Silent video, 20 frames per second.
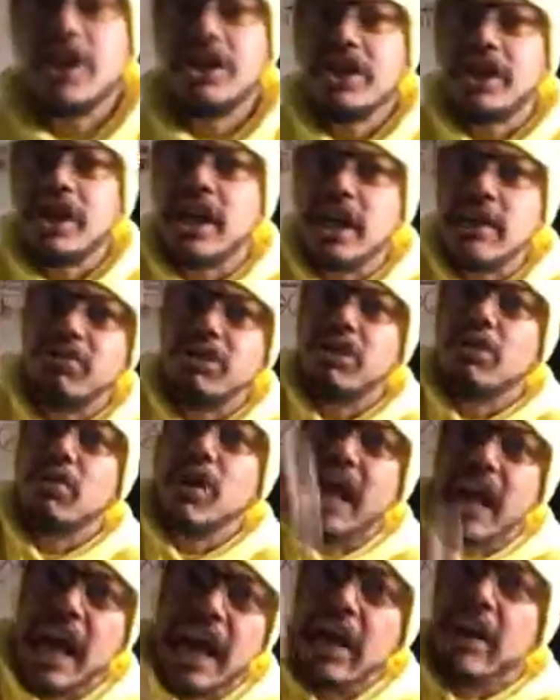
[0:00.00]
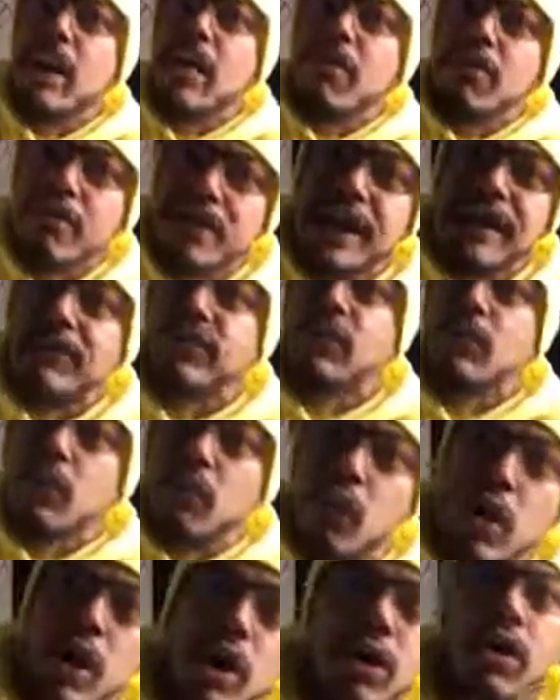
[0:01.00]
which keeps you in this
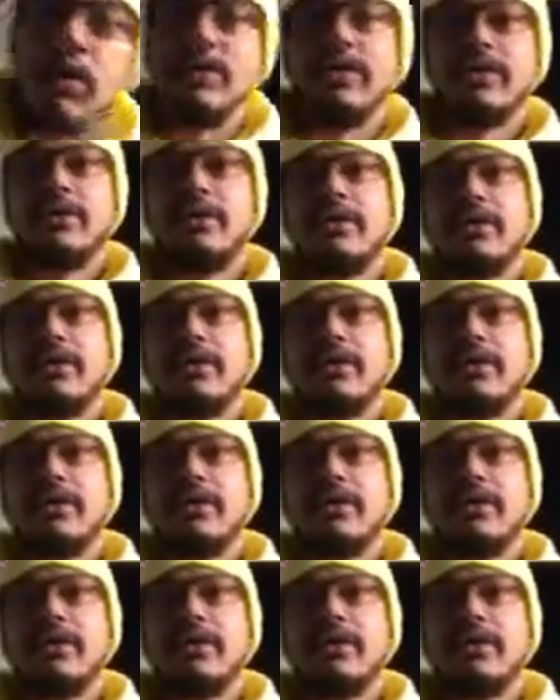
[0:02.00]
world.